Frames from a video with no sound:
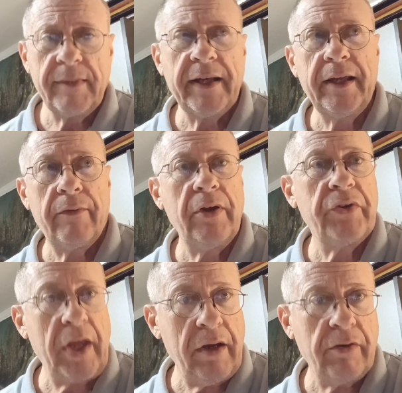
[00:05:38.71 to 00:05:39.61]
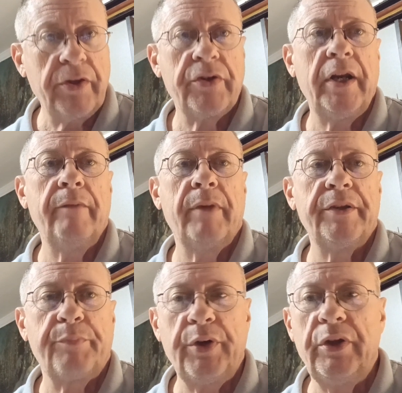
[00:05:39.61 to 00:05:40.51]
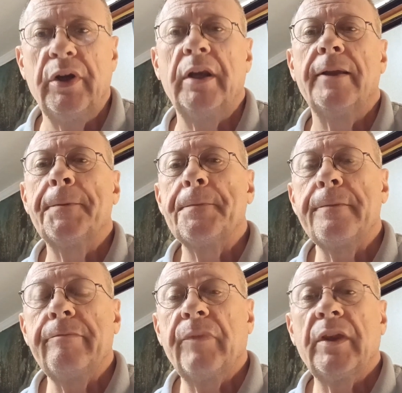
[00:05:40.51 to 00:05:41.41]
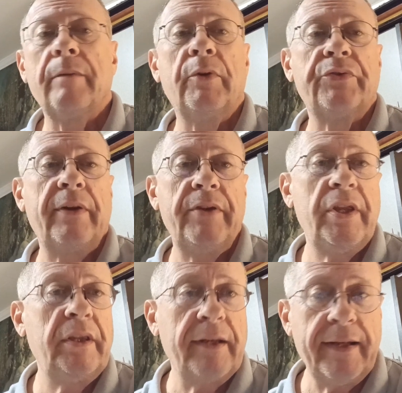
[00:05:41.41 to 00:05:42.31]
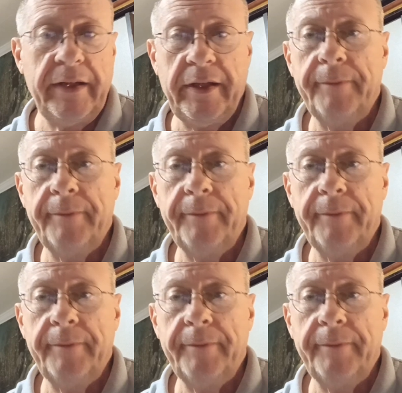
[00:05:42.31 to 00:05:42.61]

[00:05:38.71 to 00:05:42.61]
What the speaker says: I can get around town on the train and bus pretty good to most everything that I need.